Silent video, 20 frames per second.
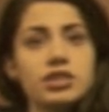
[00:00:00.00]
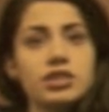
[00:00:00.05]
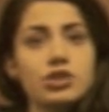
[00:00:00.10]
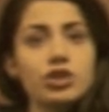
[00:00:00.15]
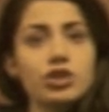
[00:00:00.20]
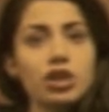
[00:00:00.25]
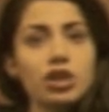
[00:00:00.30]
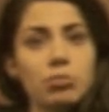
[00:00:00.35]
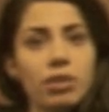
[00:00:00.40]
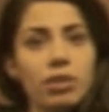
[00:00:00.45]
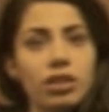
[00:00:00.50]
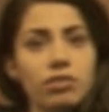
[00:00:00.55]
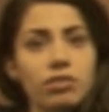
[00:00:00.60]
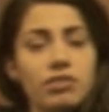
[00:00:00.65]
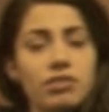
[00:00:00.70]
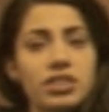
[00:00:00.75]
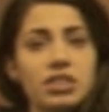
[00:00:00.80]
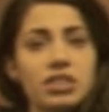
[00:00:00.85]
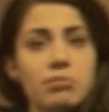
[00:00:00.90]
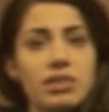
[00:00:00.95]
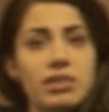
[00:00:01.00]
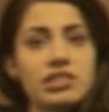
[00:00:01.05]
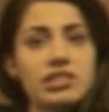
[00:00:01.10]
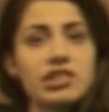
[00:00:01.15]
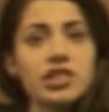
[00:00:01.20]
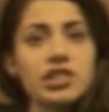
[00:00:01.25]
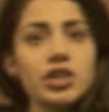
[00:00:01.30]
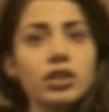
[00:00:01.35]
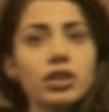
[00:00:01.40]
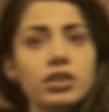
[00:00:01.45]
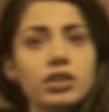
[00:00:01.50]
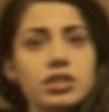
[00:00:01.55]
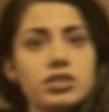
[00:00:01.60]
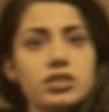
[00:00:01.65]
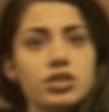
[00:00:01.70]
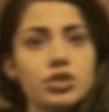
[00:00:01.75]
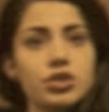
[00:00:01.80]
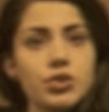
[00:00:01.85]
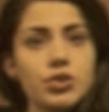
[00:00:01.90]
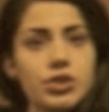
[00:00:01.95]
durable when the material
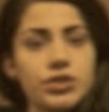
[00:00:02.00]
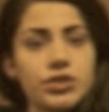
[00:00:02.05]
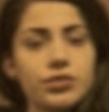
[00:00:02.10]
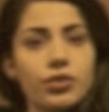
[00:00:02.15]
is used